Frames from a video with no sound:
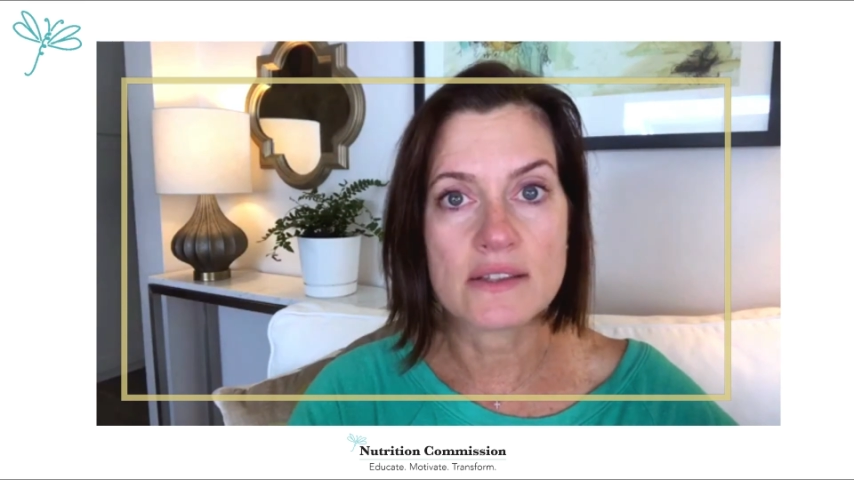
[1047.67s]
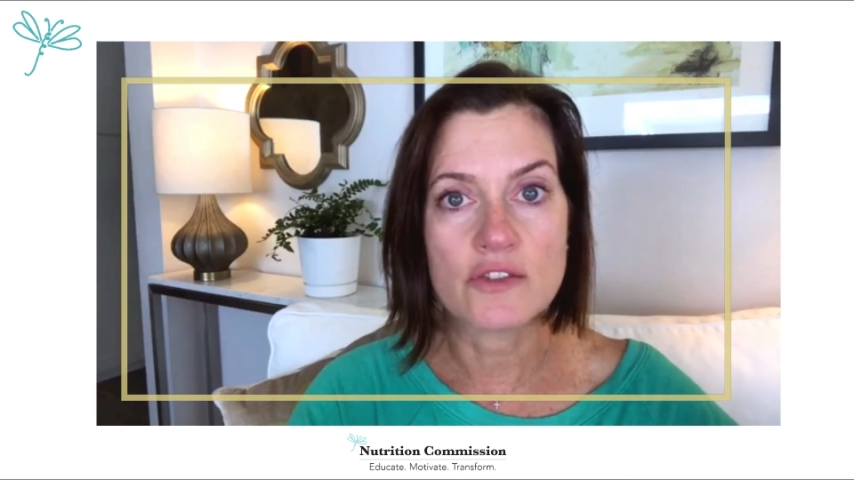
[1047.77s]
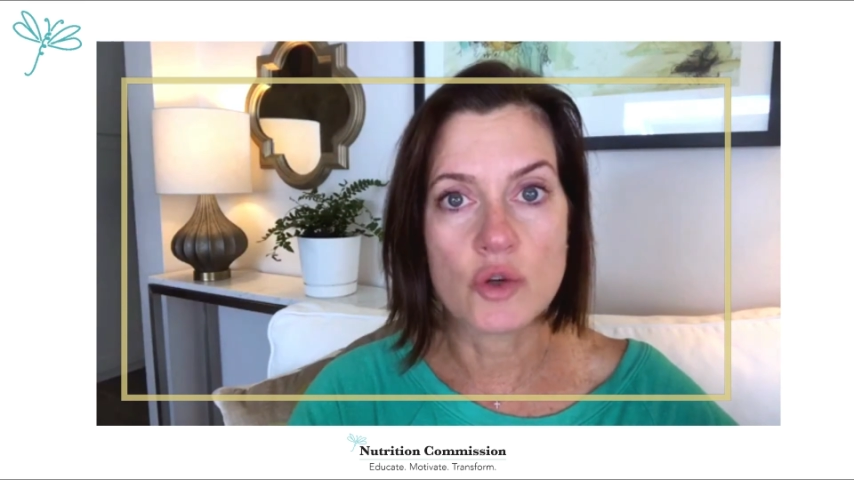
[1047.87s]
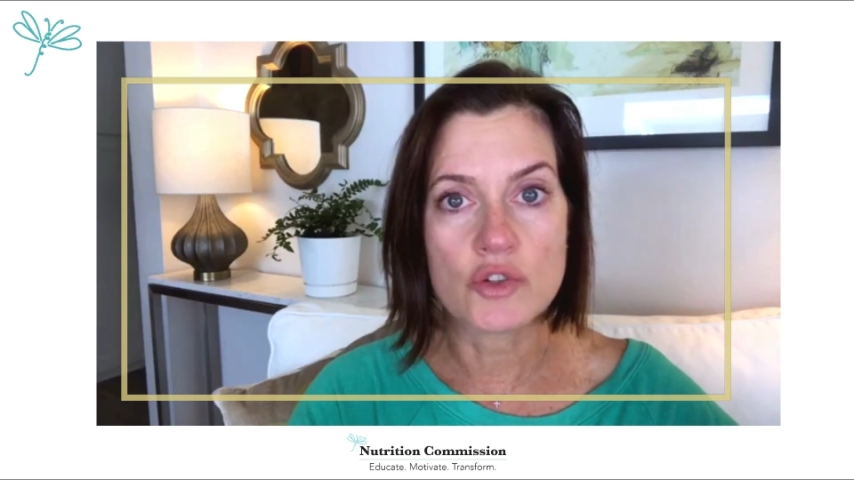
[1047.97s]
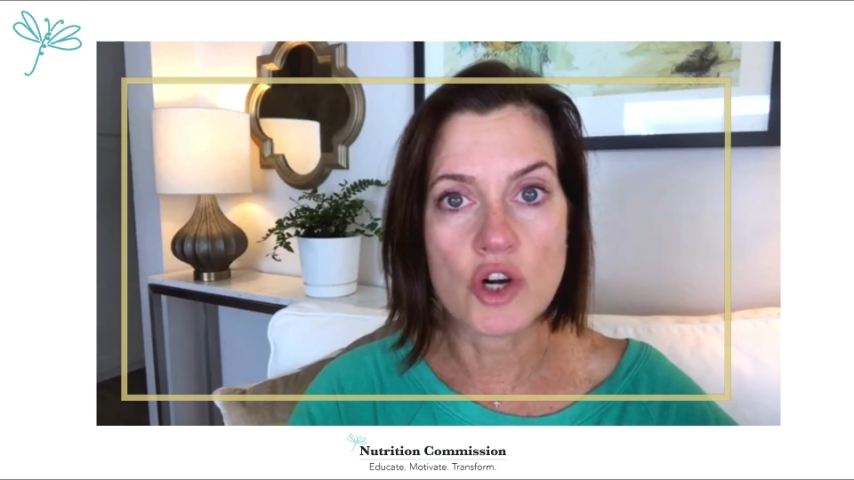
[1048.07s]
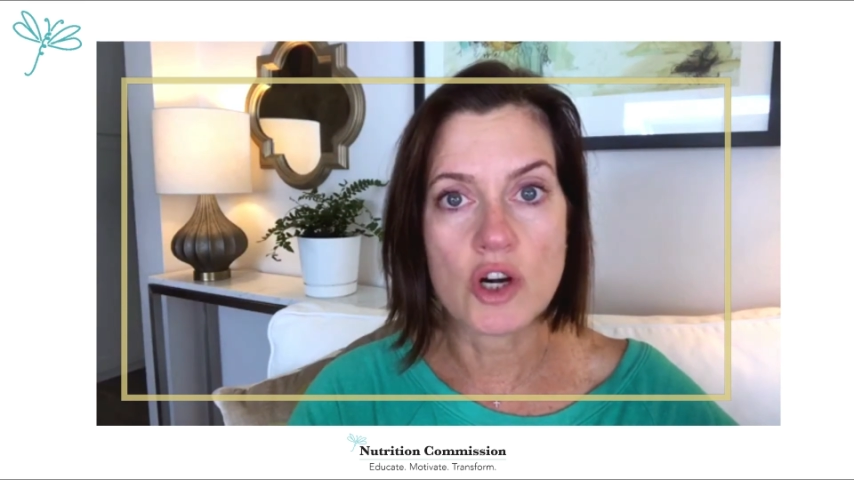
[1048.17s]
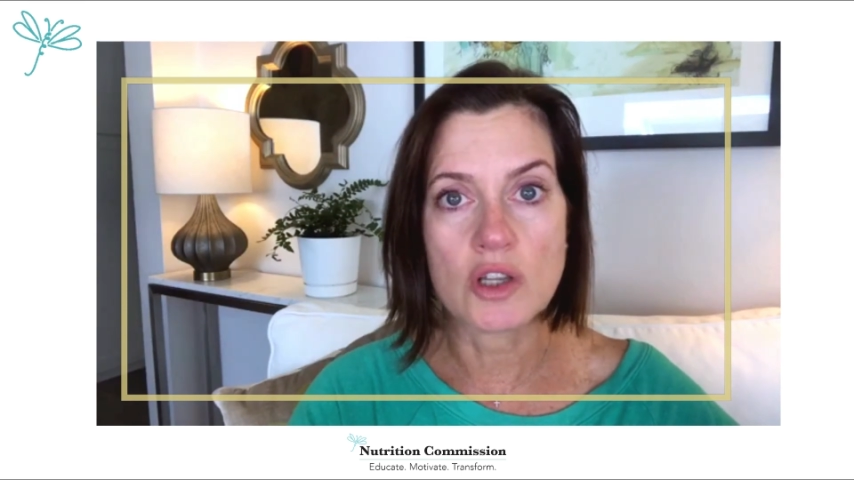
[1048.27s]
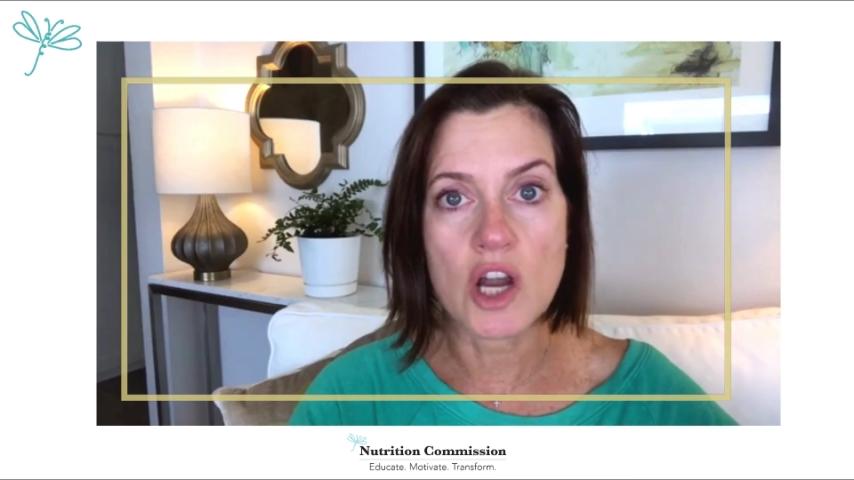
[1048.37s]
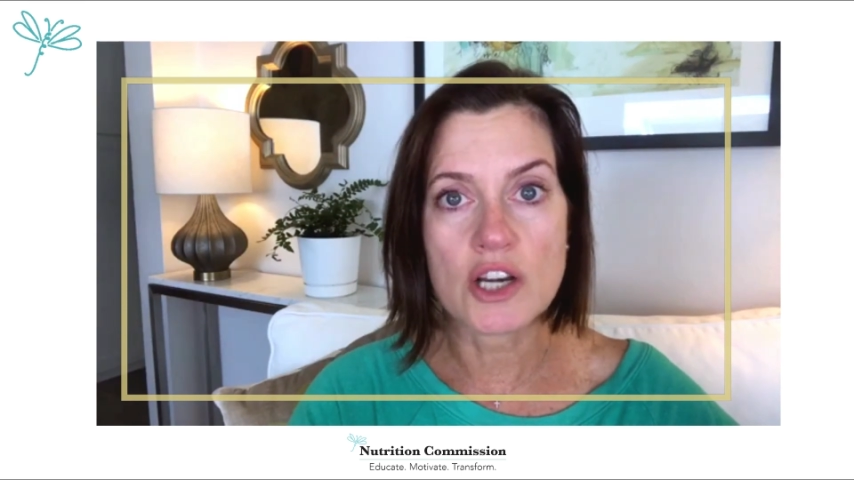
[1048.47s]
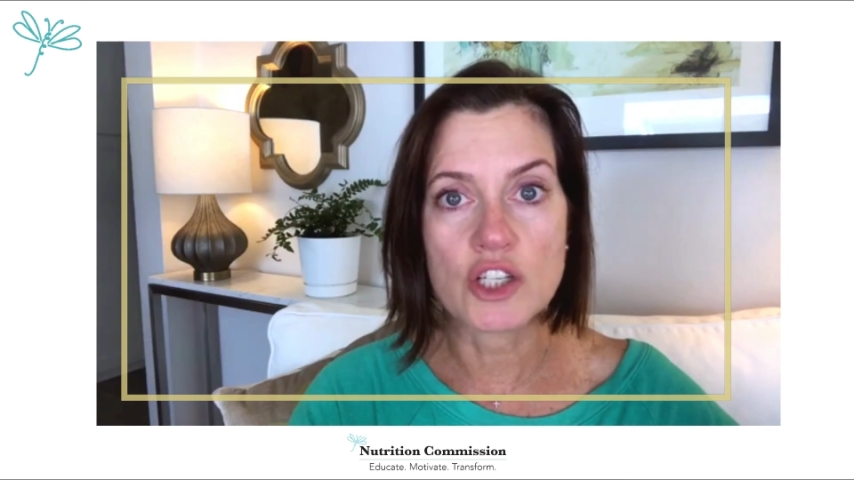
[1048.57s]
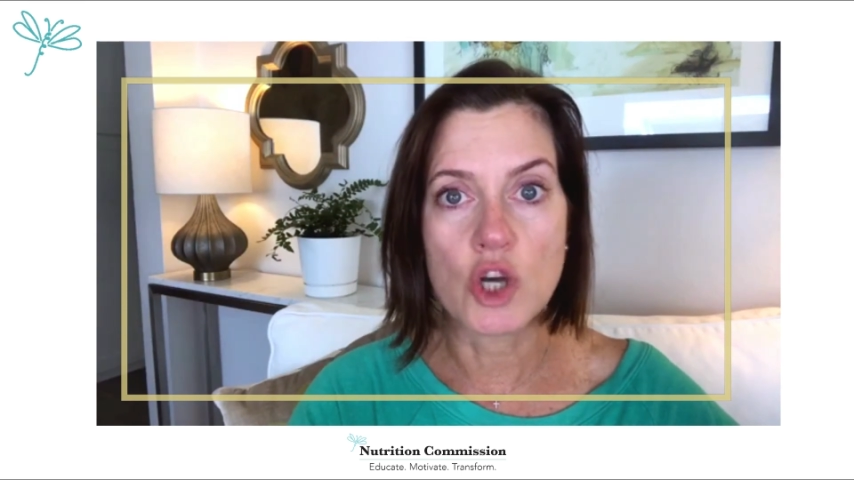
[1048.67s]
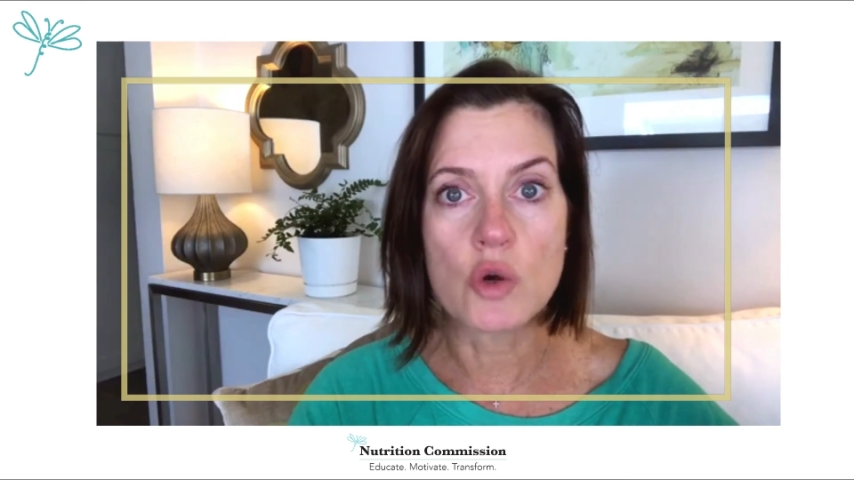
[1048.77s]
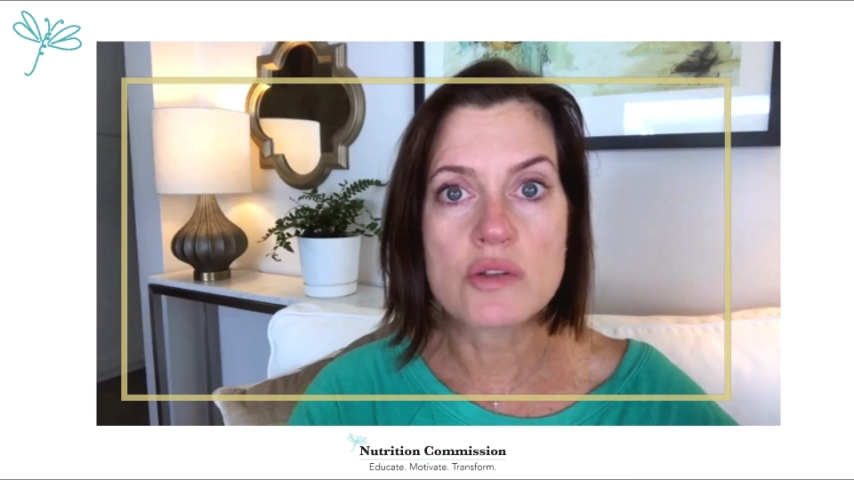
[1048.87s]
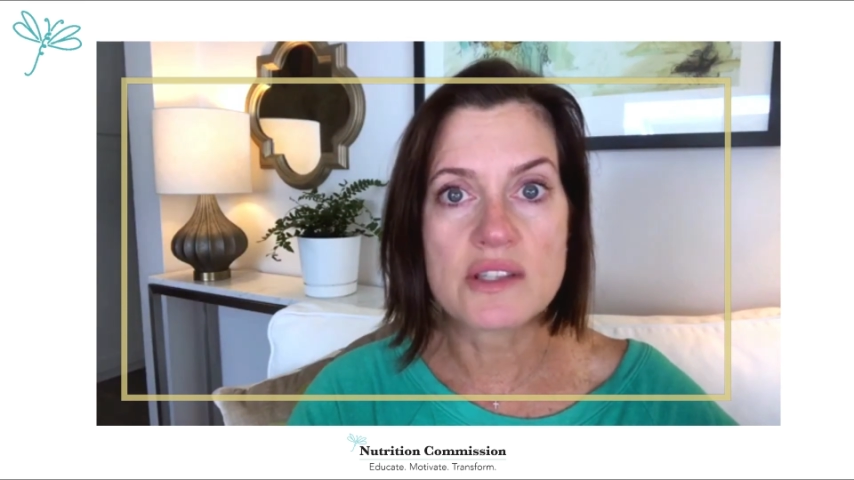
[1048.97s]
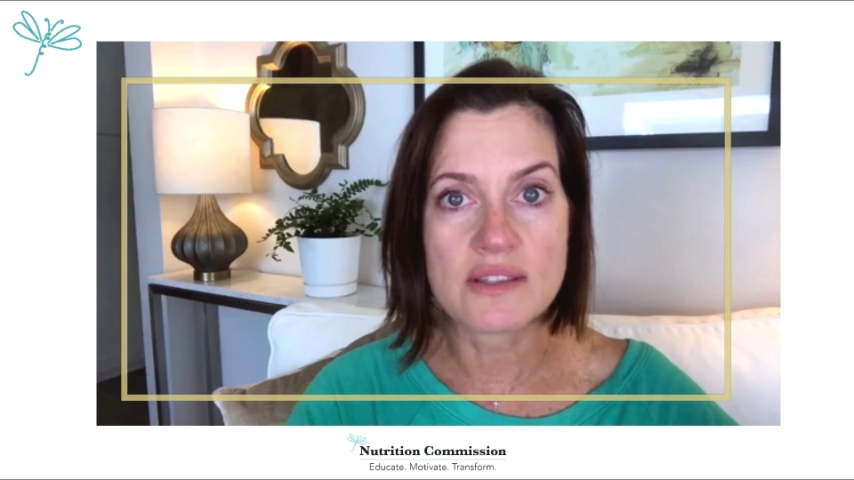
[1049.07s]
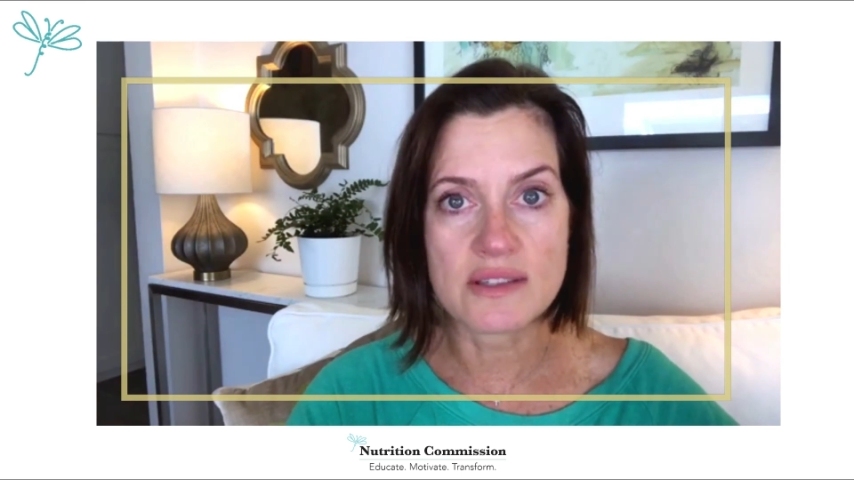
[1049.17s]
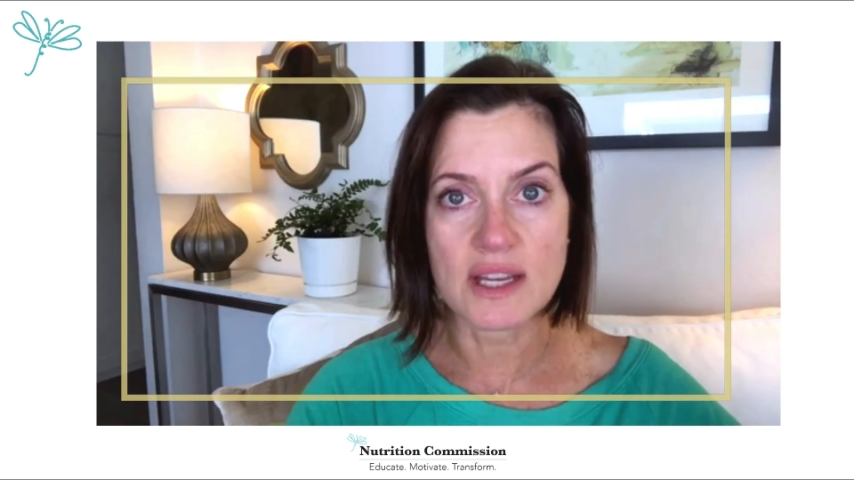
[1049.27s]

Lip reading: those are a lot of ghosts